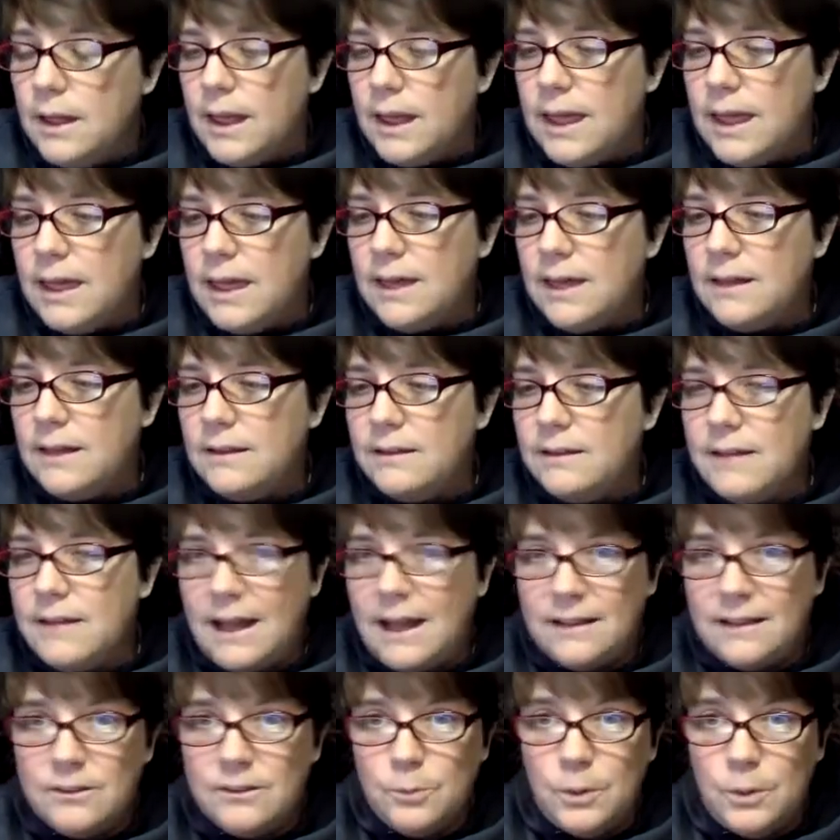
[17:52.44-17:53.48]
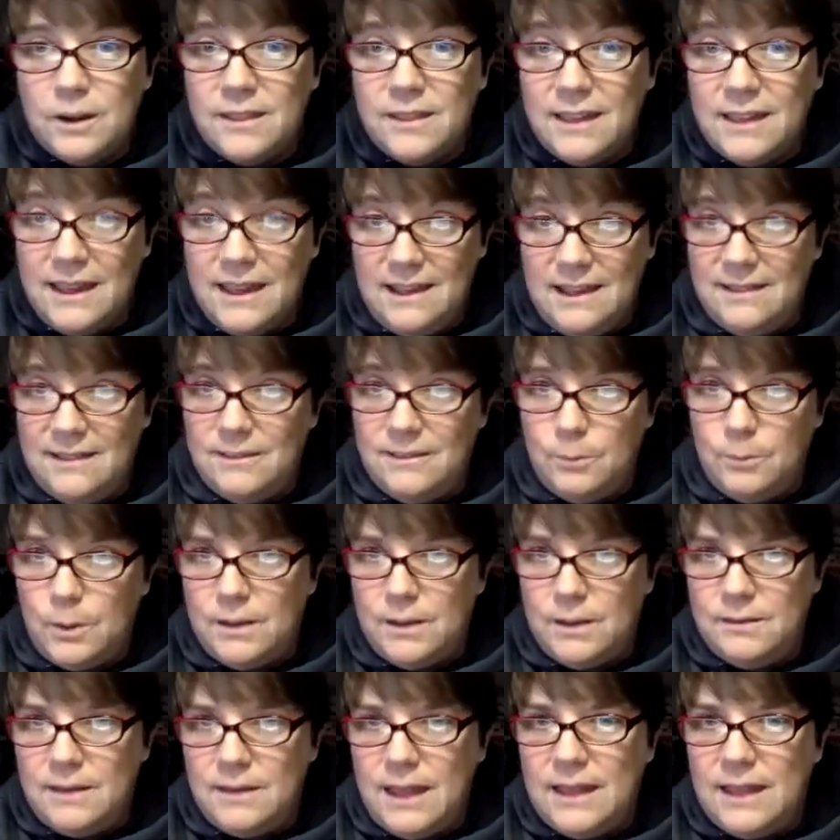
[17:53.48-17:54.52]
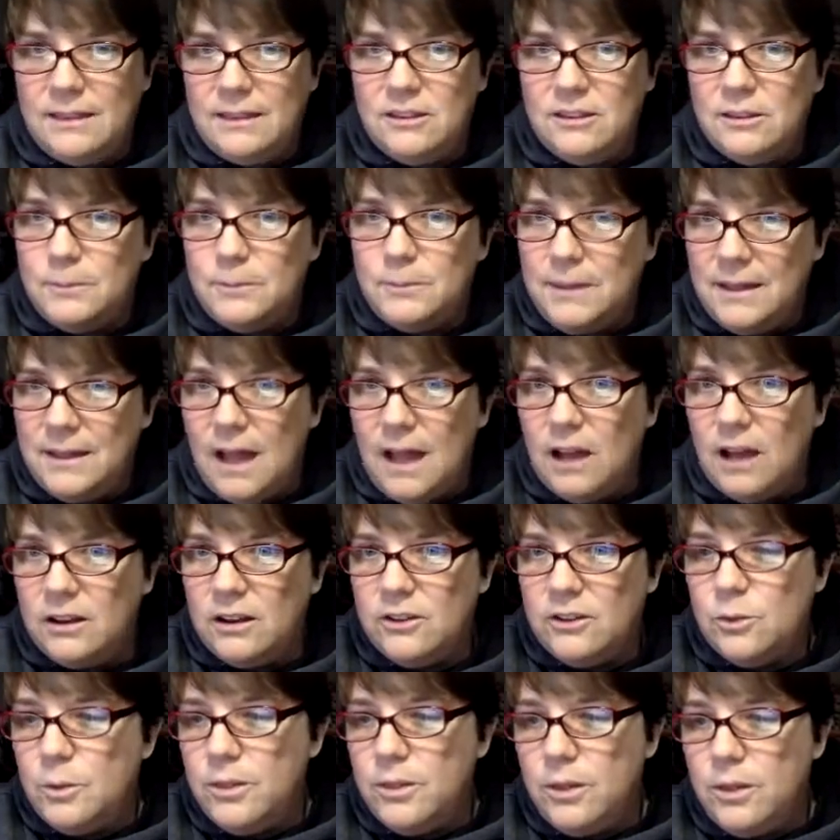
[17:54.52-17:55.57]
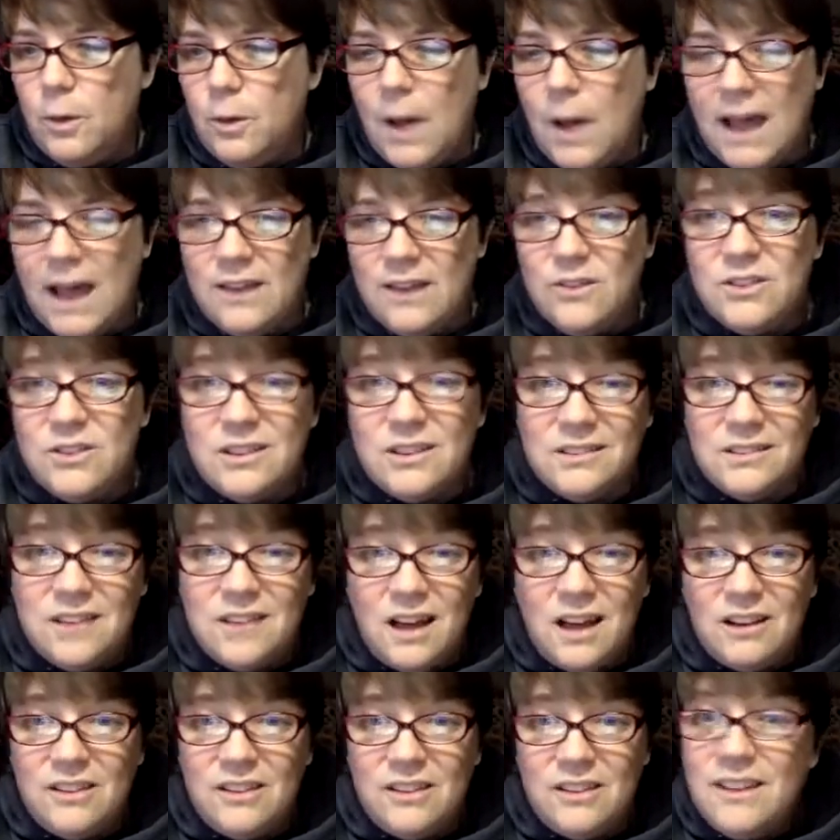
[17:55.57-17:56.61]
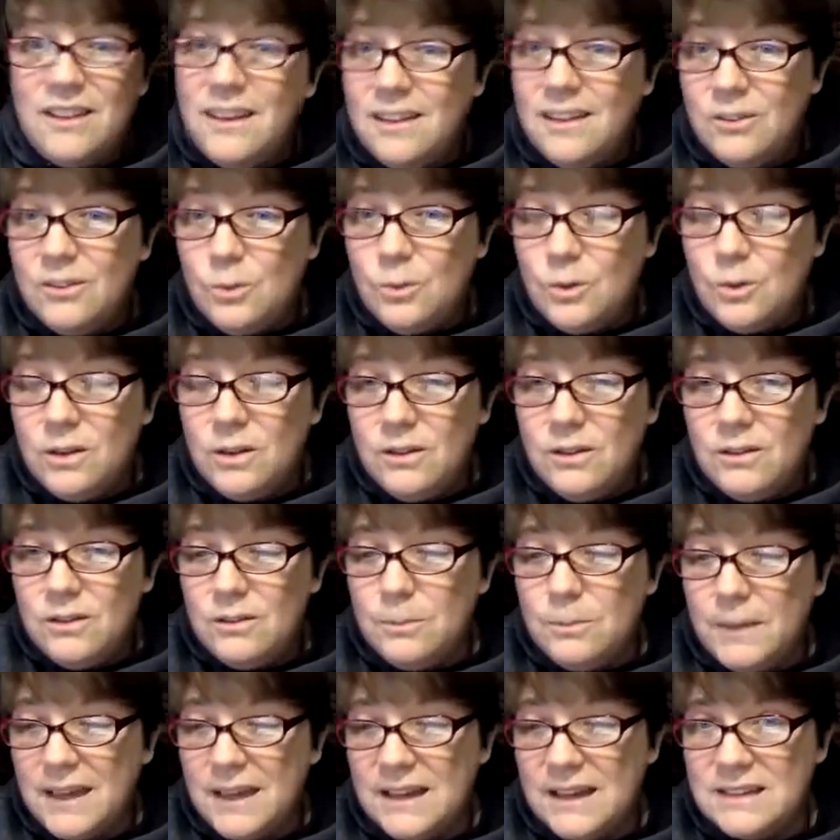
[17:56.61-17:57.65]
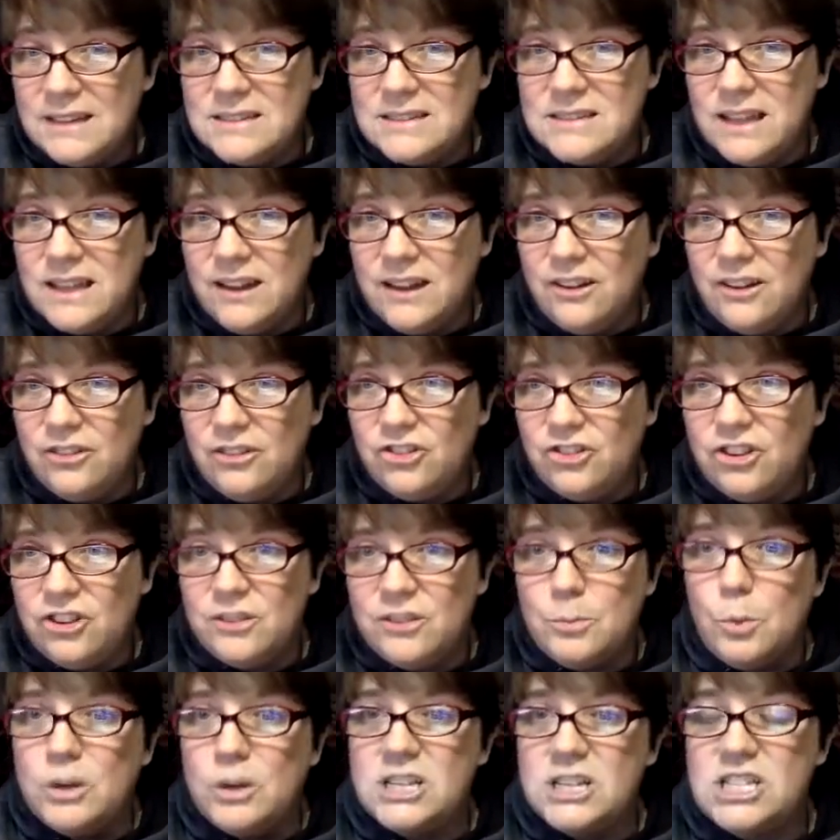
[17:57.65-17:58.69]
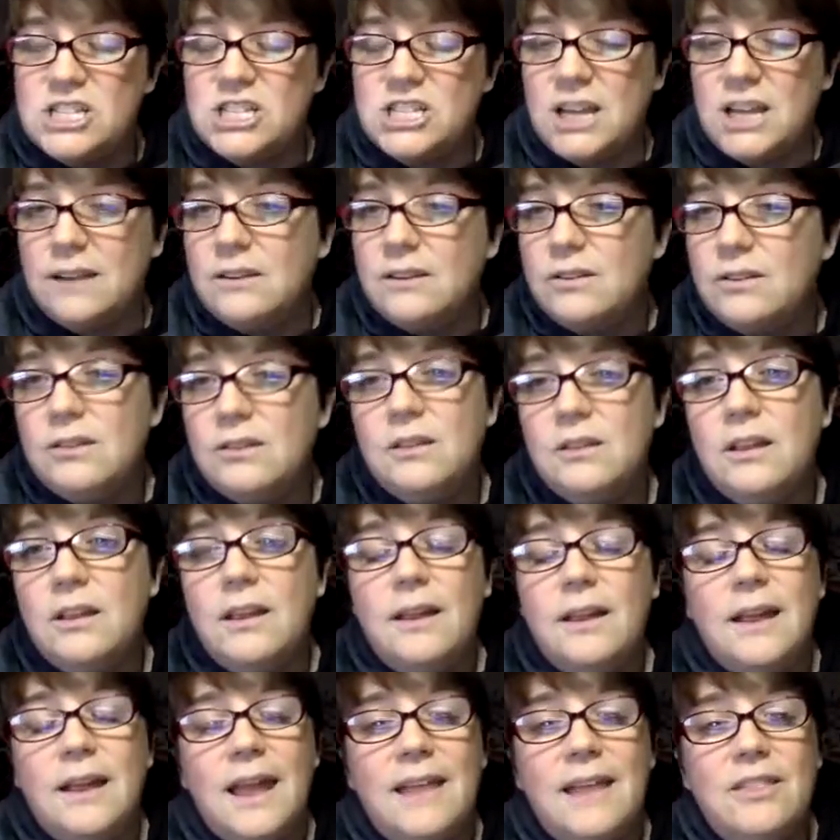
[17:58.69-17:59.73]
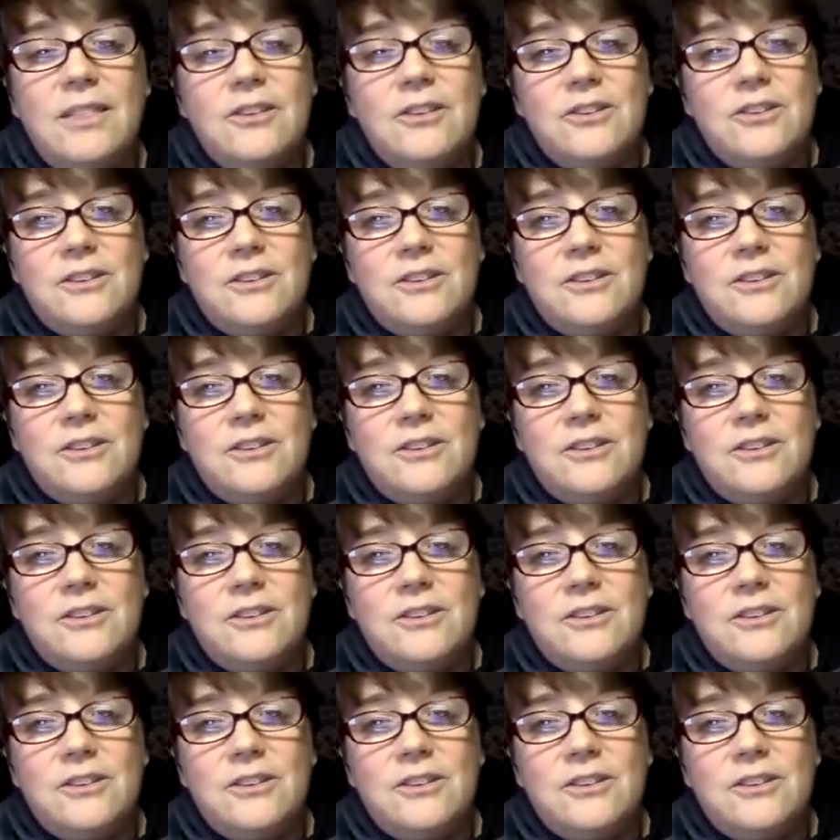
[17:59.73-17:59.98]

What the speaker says: And that's one of the kids ones. And to be honest with you, I use a lot of the kids oils because they're just more gentle and they're